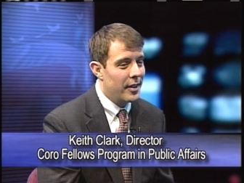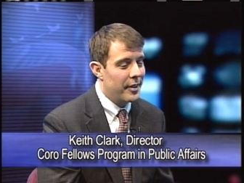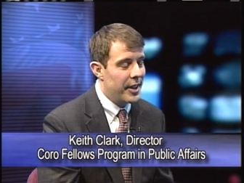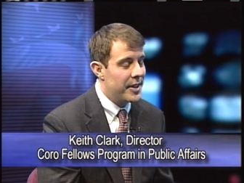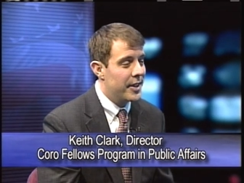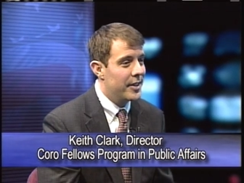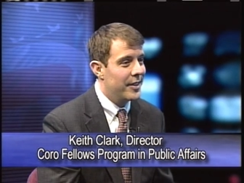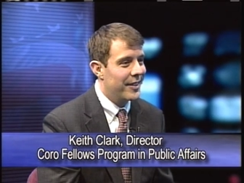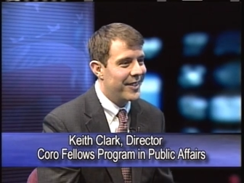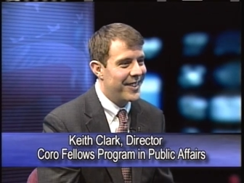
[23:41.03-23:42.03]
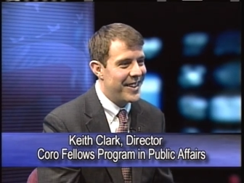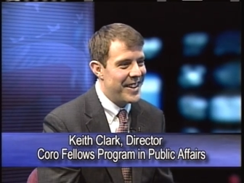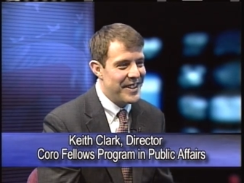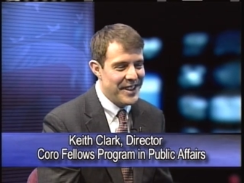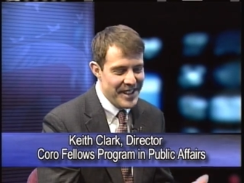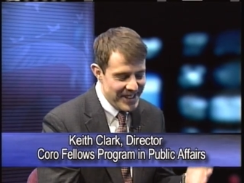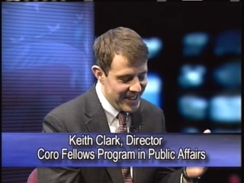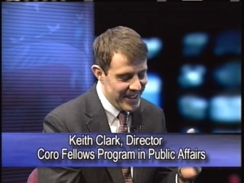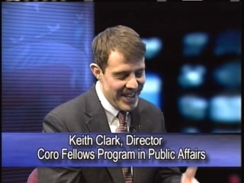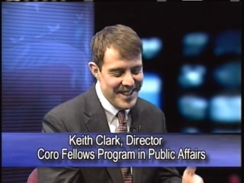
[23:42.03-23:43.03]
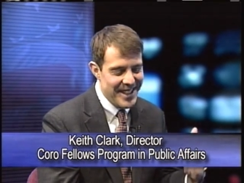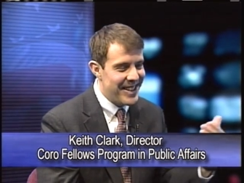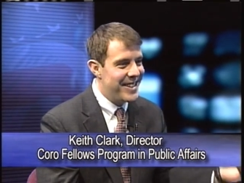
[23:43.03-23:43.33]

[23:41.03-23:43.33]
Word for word: They did. Obviously they did. And they did,